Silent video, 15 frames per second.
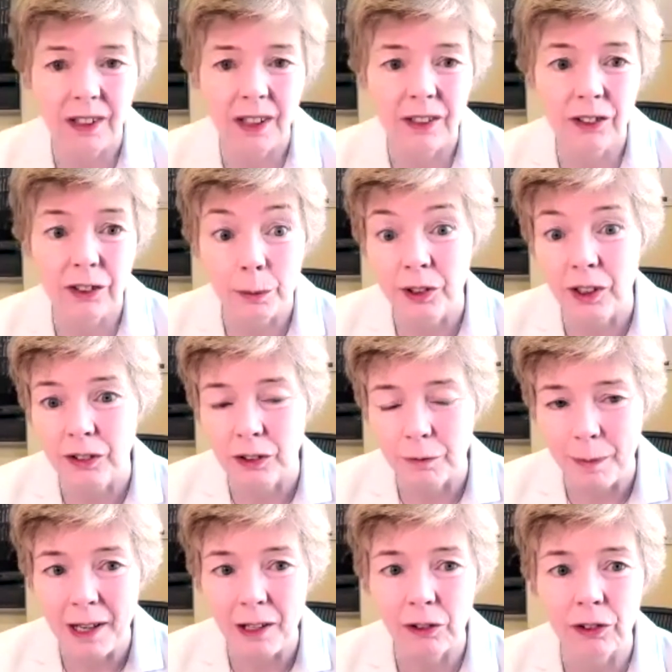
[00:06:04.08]
uh, subsets of
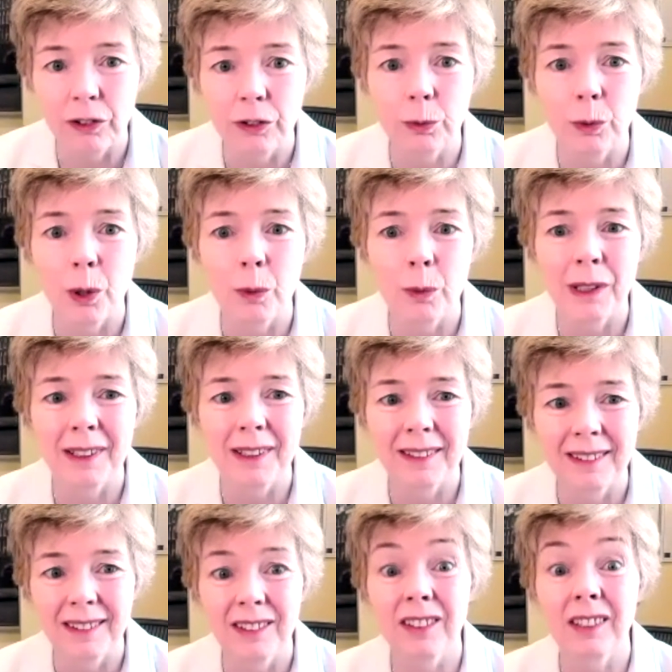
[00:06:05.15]
patients where we
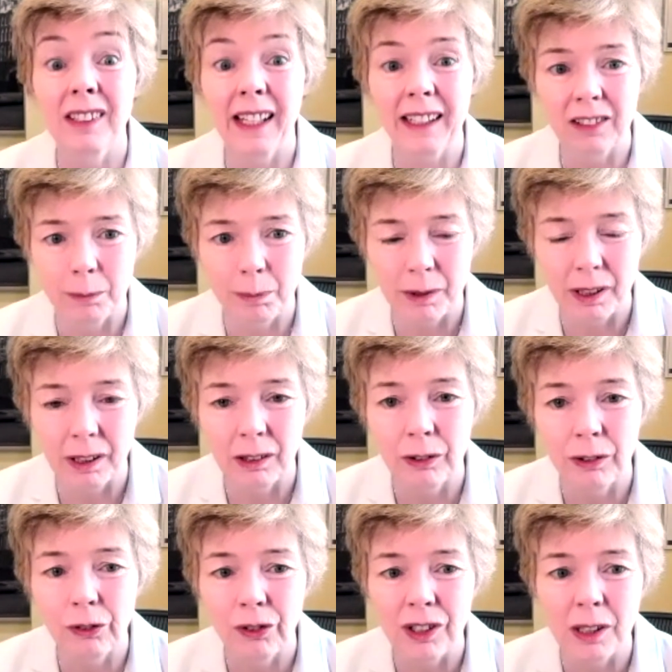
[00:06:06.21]
can select a
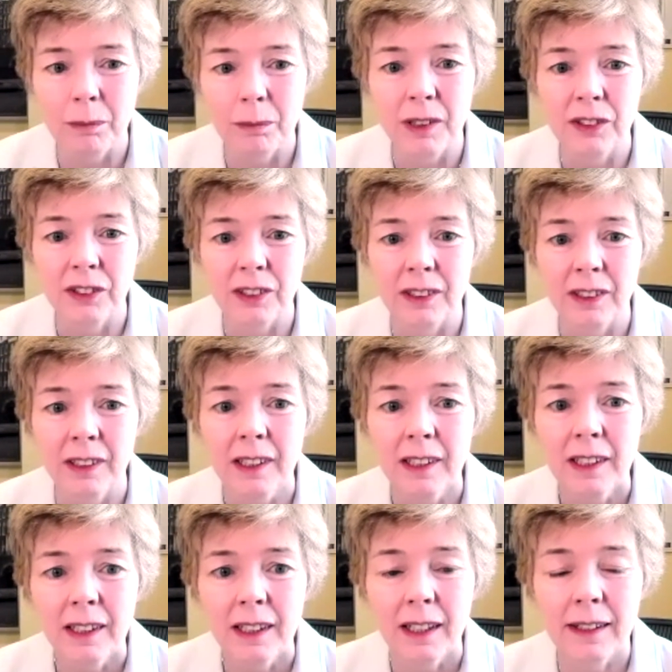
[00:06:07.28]
particular treatment. And,
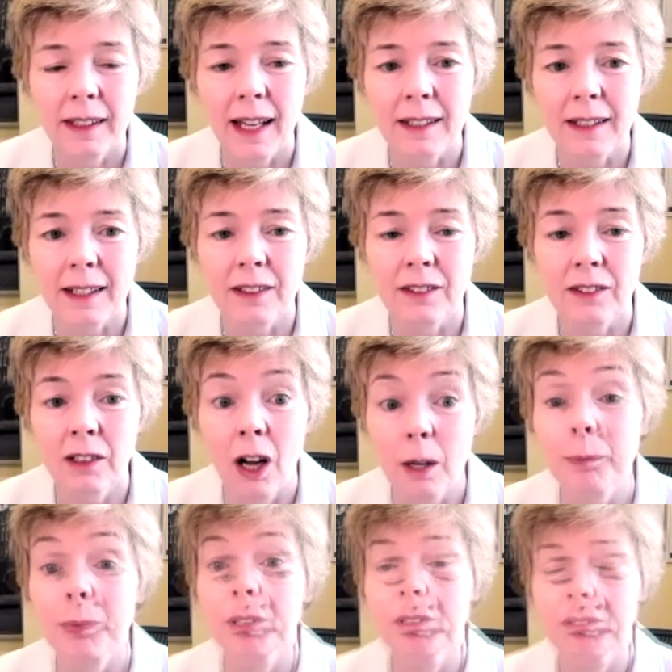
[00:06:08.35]
and that has
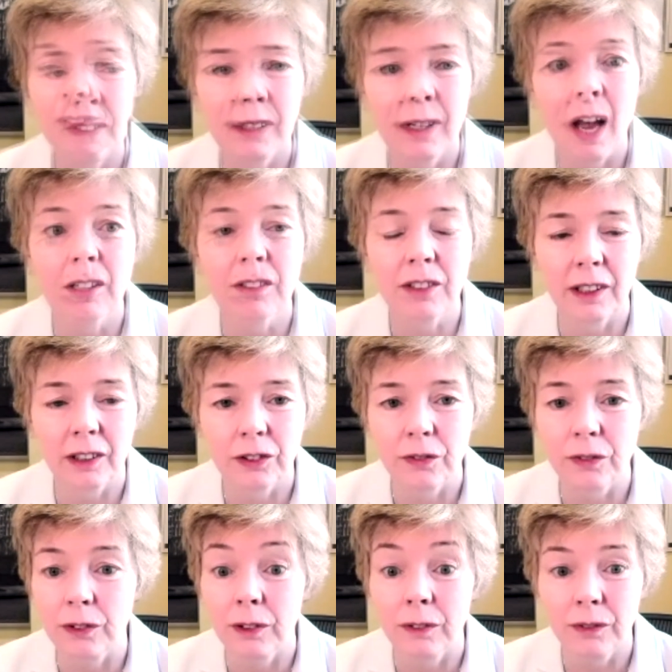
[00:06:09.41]
not been the context
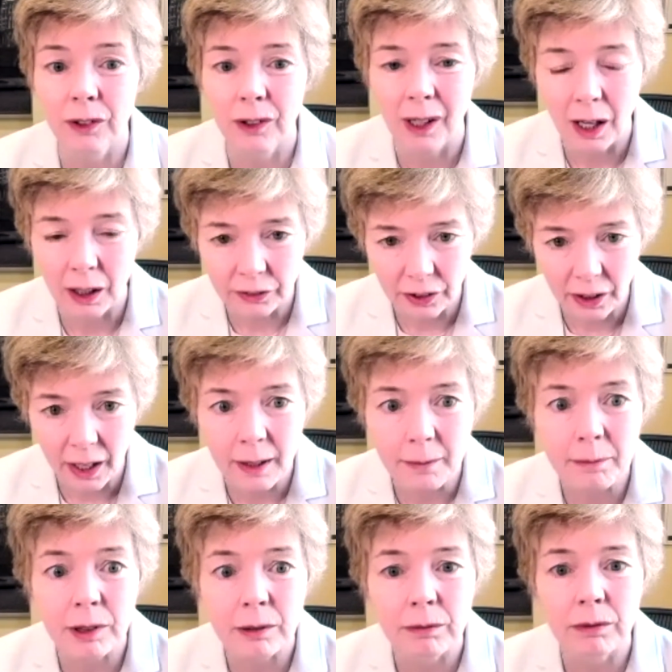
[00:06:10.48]
for, for a long
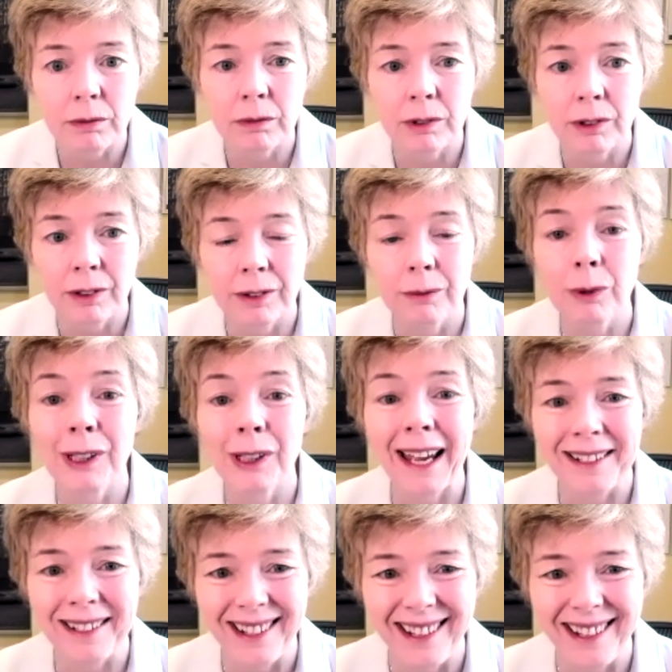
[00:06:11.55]
time, but we're, we're
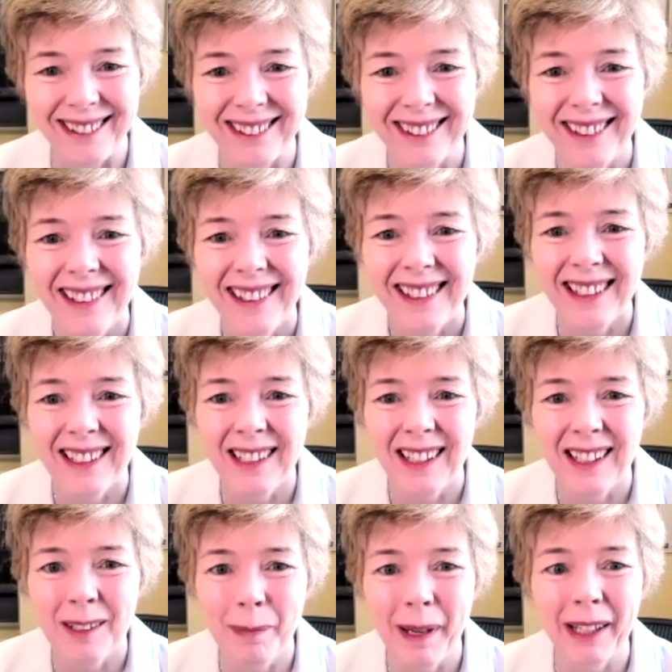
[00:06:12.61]
getting there in,
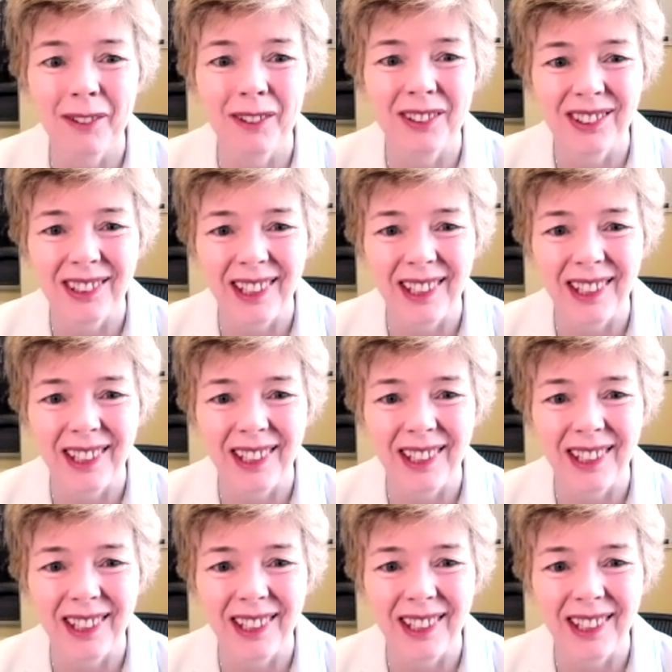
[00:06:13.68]
in pancreas